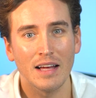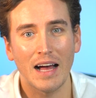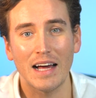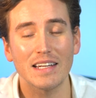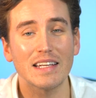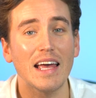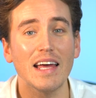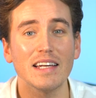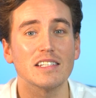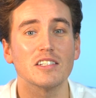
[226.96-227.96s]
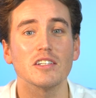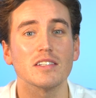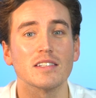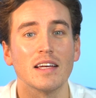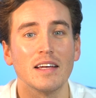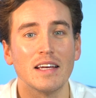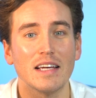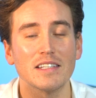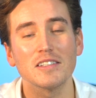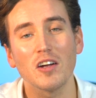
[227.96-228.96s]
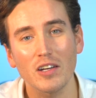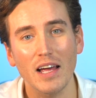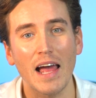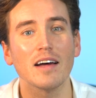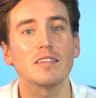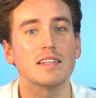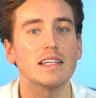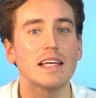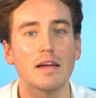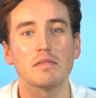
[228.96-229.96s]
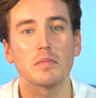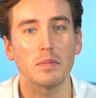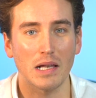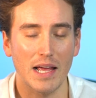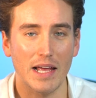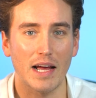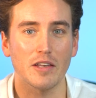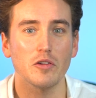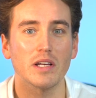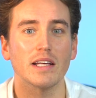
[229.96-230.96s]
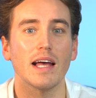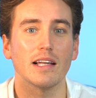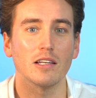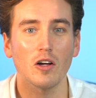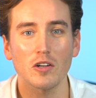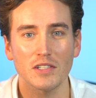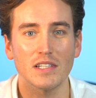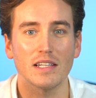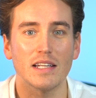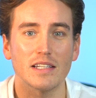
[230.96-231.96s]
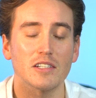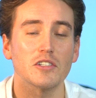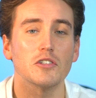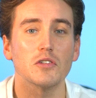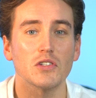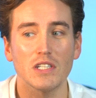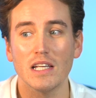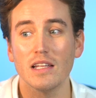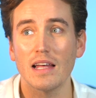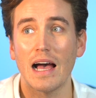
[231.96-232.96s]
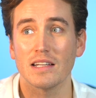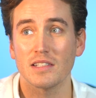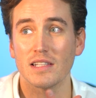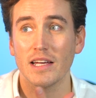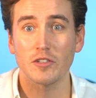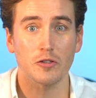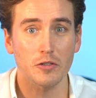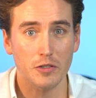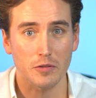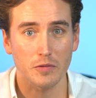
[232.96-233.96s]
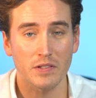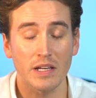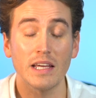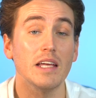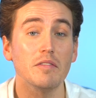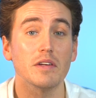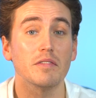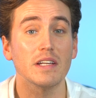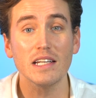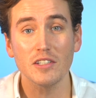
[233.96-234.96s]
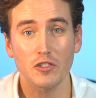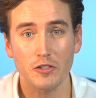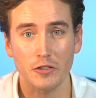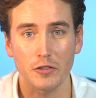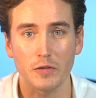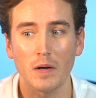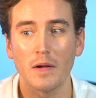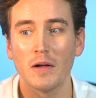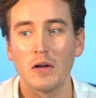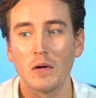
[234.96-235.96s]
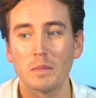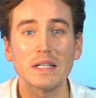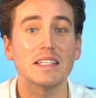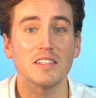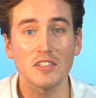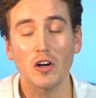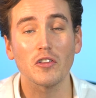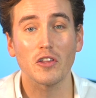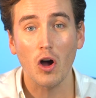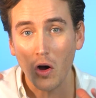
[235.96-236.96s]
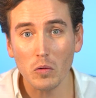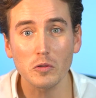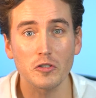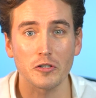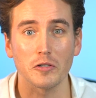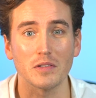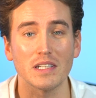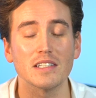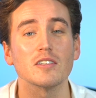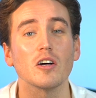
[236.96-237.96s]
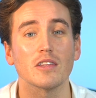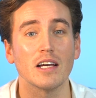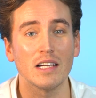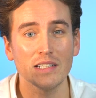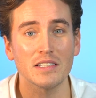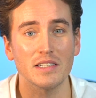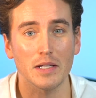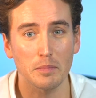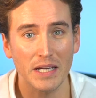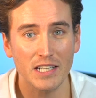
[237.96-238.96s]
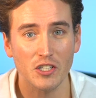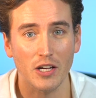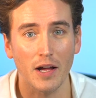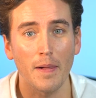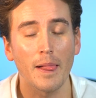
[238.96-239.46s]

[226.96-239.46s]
And again, it's not a healthy game to play, and you can get lost in this because you see that as their truth, even if it is true, but it's not the whole truth. It's not the holistic picture.